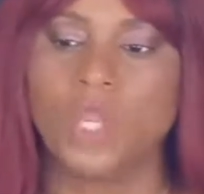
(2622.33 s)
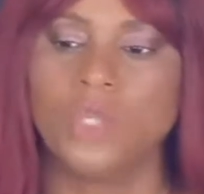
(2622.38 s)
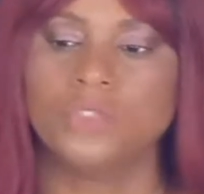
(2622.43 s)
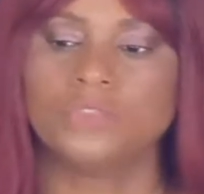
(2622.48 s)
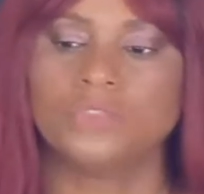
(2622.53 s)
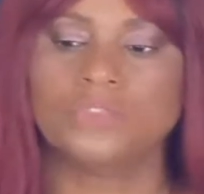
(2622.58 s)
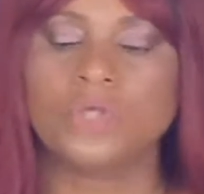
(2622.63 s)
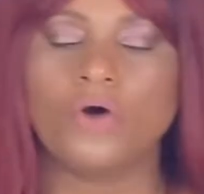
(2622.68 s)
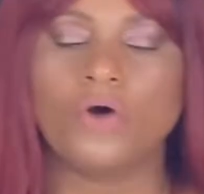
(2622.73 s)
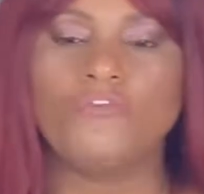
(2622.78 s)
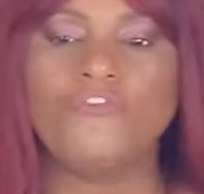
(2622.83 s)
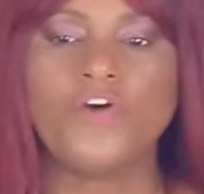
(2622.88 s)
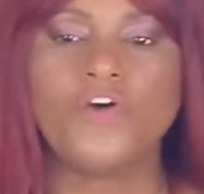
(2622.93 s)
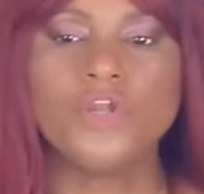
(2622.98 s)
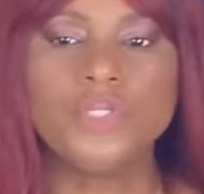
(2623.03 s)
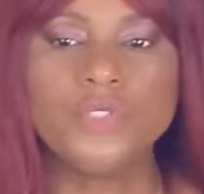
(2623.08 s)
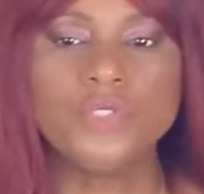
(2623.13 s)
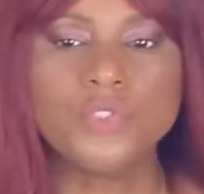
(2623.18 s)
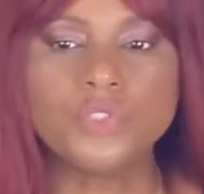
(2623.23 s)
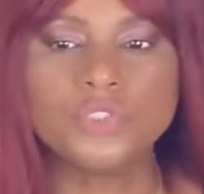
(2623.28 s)
So for
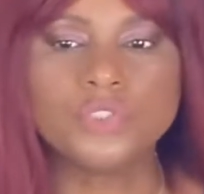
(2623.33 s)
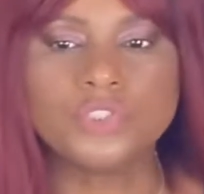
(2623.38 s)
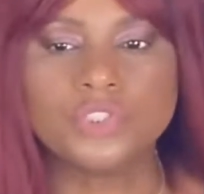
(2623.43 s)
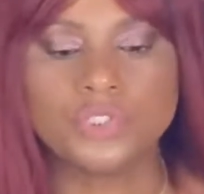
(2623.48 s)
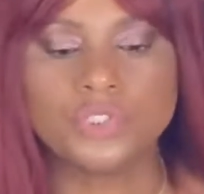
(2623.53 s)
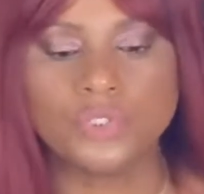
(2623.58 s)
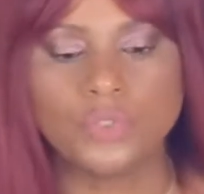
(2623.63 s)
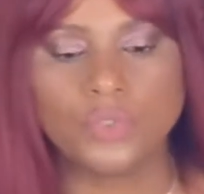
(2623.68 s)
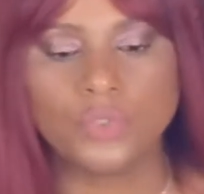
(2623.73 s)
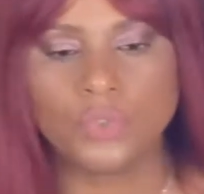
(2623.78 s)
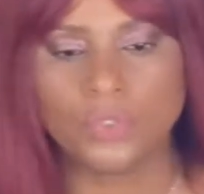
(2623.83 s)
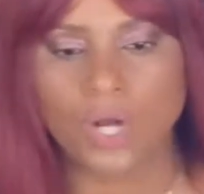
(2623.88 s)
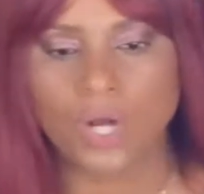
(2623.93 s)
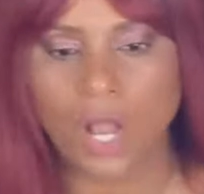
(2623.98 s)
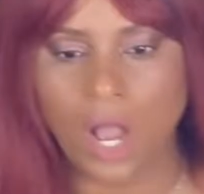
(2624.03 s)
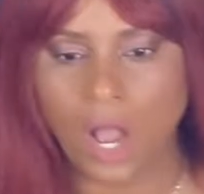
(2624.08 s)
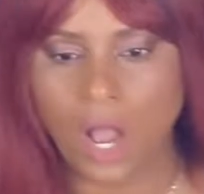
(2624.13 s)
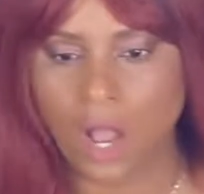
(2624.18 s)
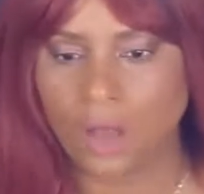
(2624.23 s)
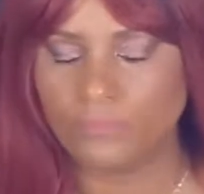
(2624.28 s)
you to,
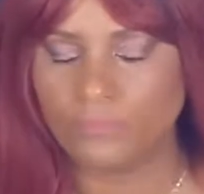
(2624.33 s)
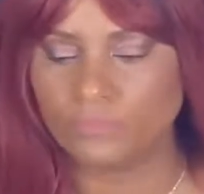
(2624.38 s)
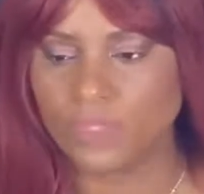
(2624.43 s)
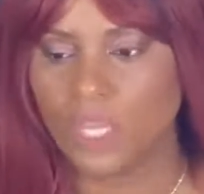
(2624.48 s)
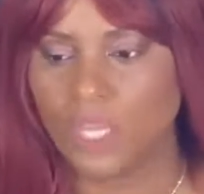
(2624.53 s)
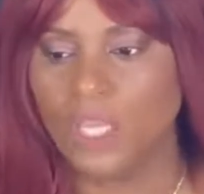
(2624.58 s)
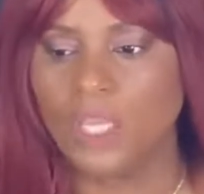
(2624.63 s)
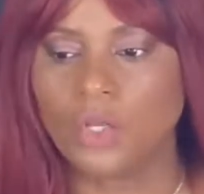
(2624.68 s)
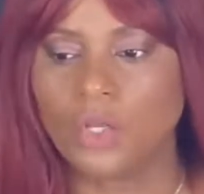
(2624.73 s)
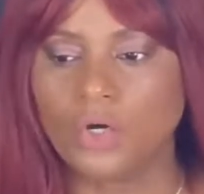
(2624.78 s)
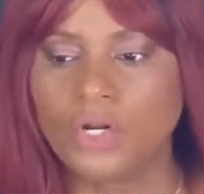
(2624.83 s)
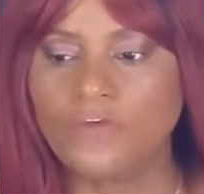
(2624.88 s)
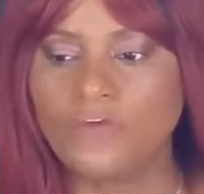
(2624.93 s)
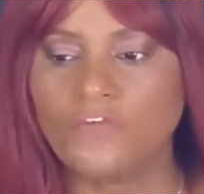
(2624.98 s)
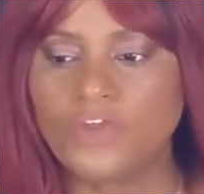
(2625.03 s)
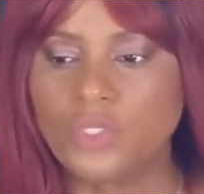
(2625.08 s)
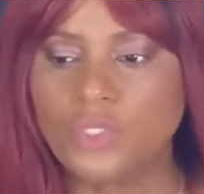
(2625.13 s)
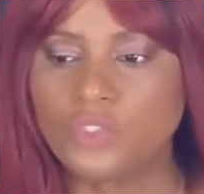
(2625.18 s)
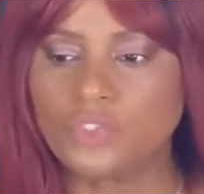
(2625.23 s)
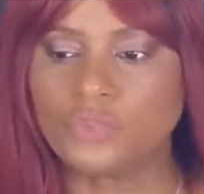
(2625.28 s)
in order
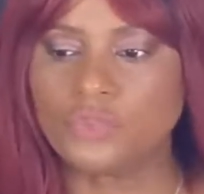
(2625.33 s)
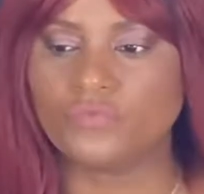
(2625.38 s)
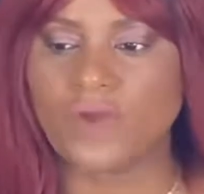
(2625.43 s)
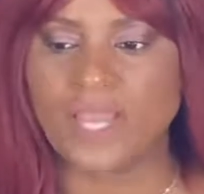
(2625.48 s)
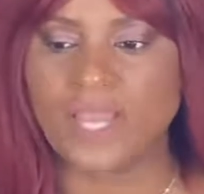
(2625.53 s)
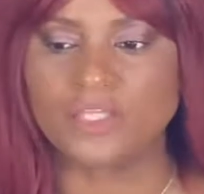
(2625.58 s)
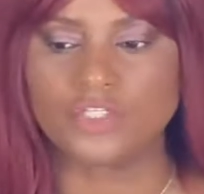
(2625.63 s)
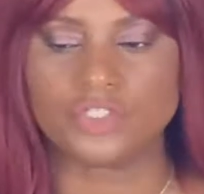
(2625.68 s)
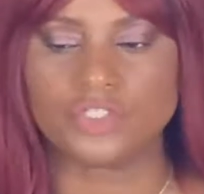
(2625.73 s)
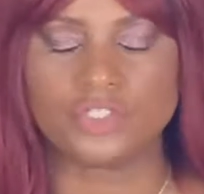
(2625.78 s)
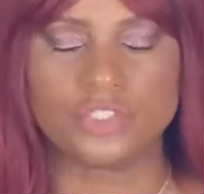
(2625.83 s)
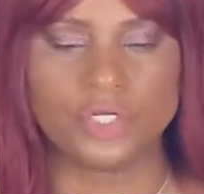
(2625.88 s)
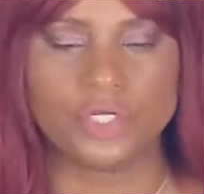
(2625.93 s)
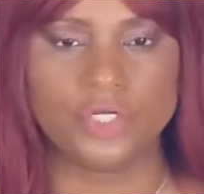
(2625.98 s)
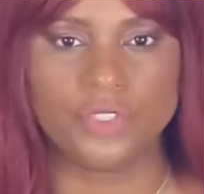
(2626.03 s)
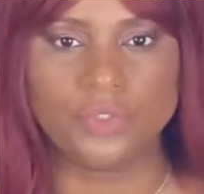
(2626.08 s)
for you to register,